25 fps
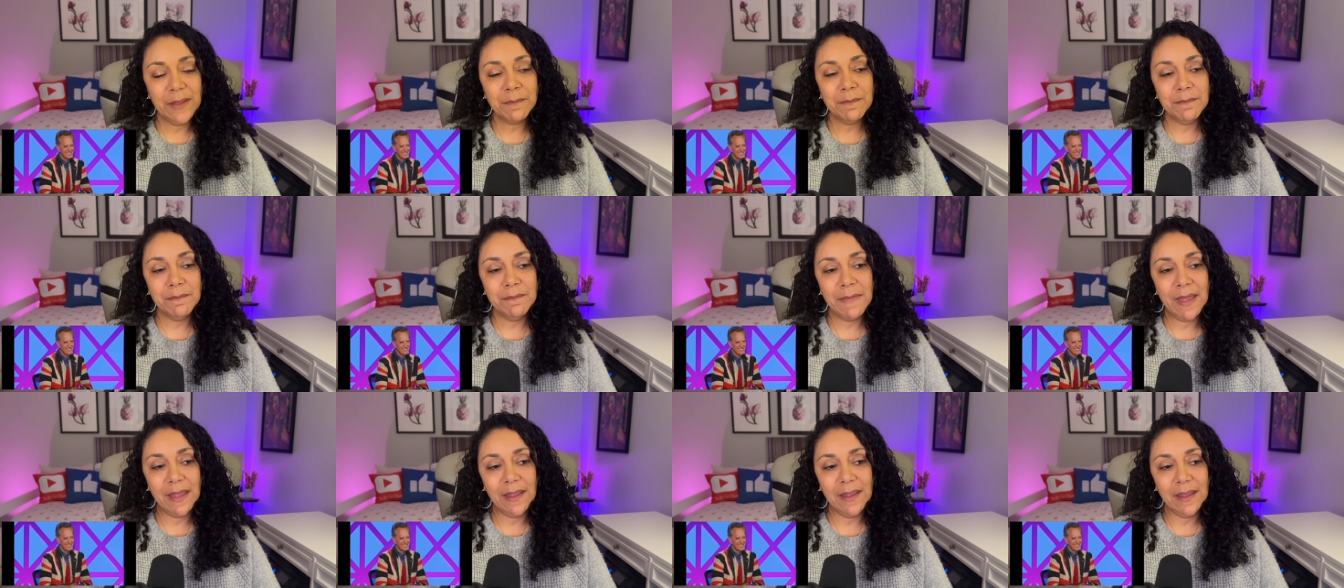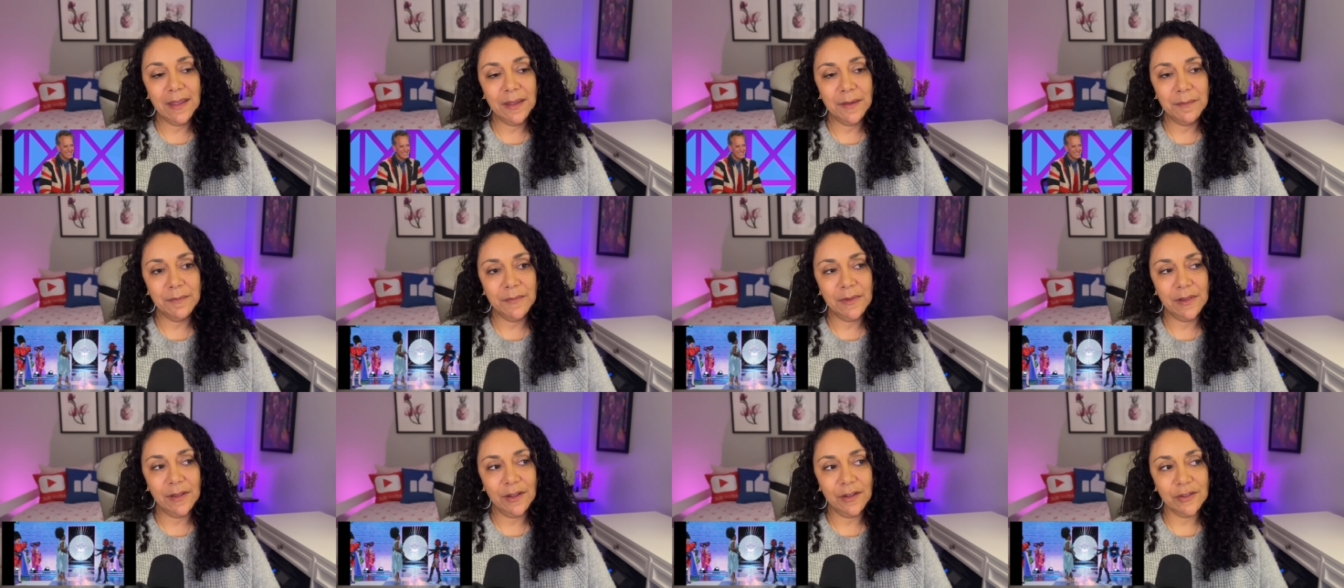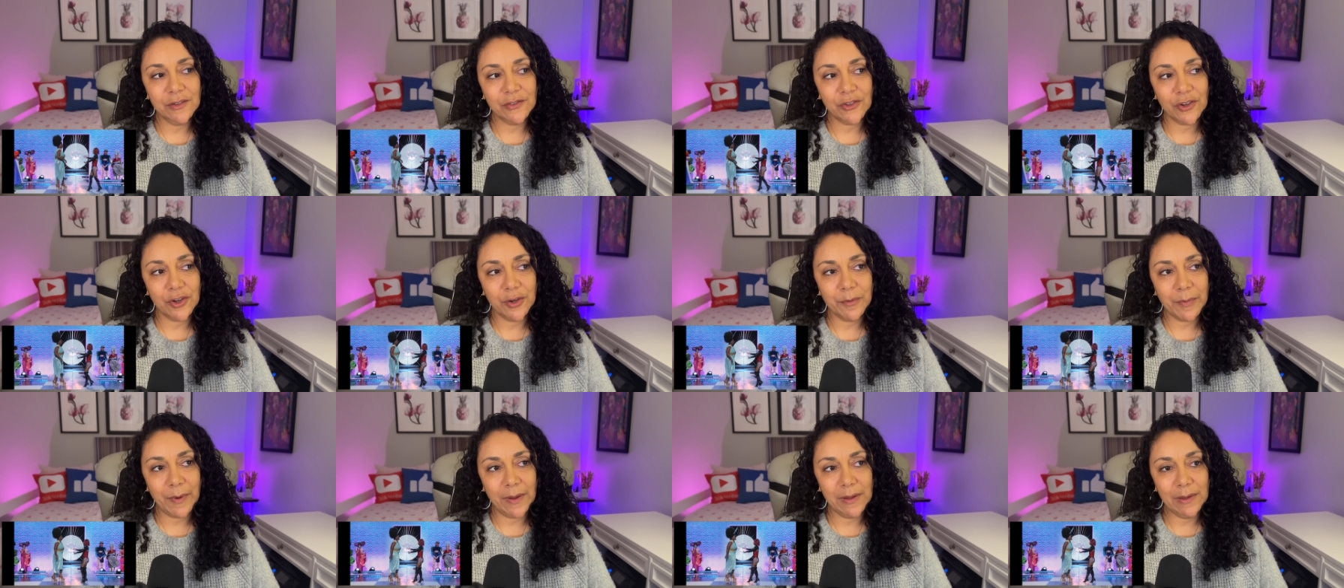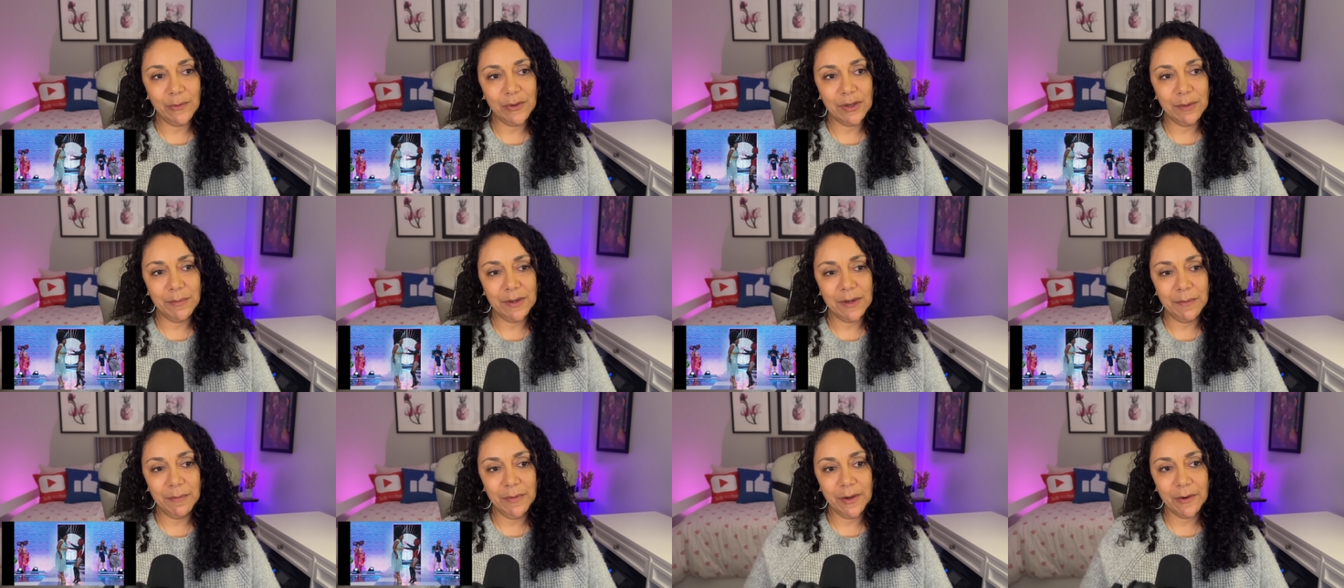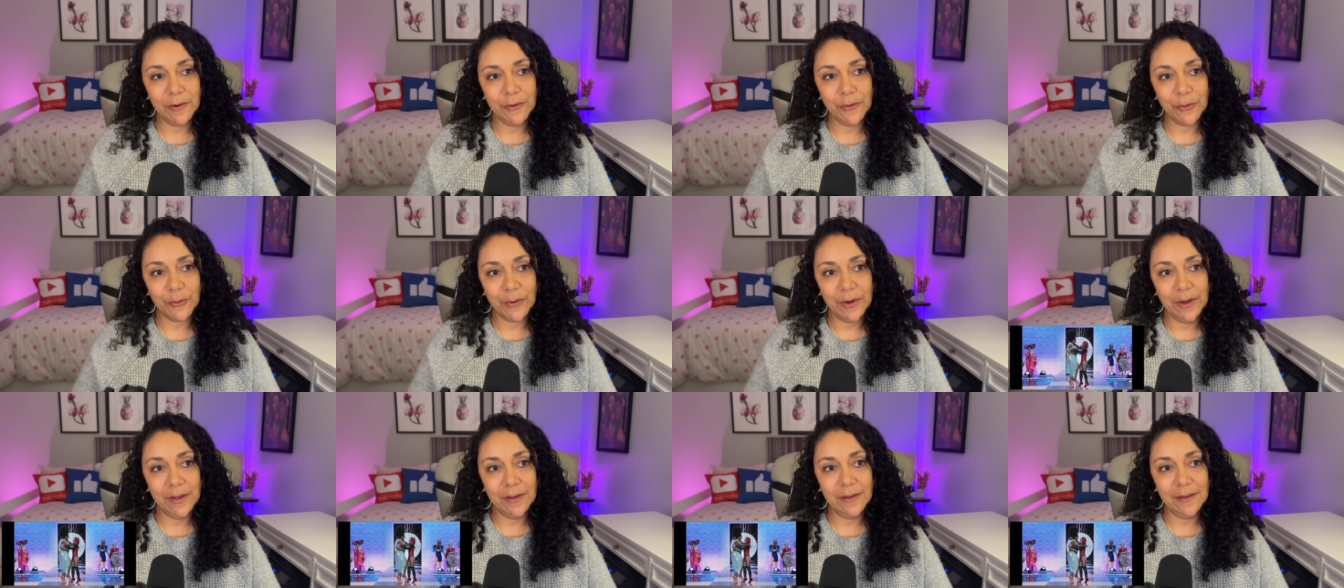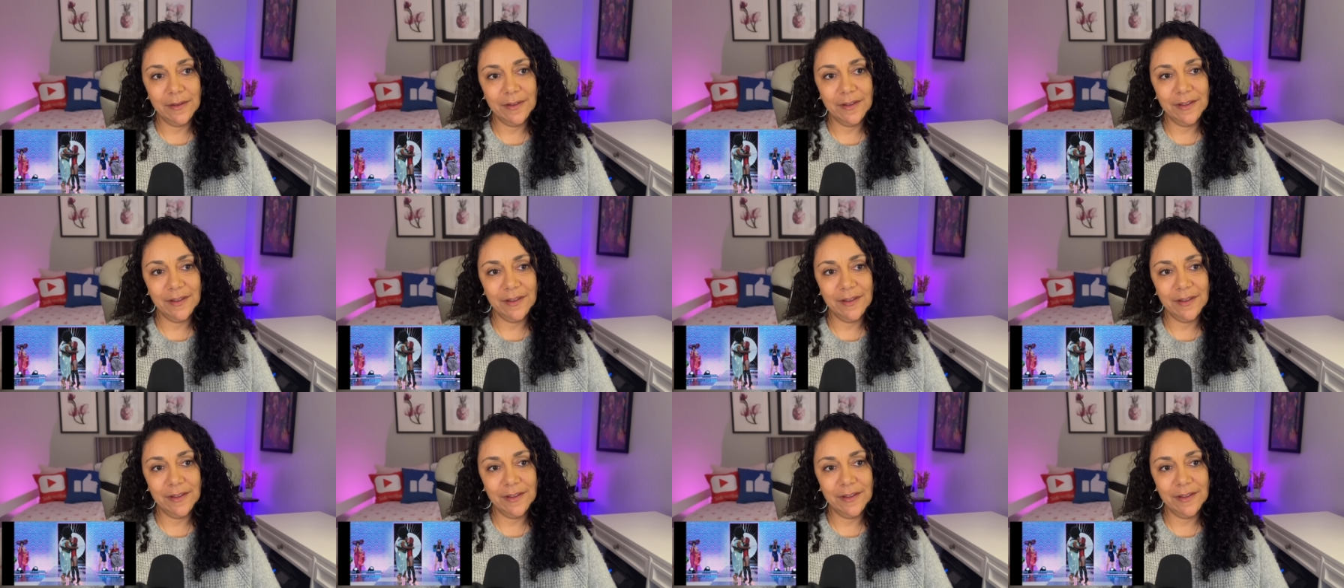Mayhem long term probably would have been a bigger threat.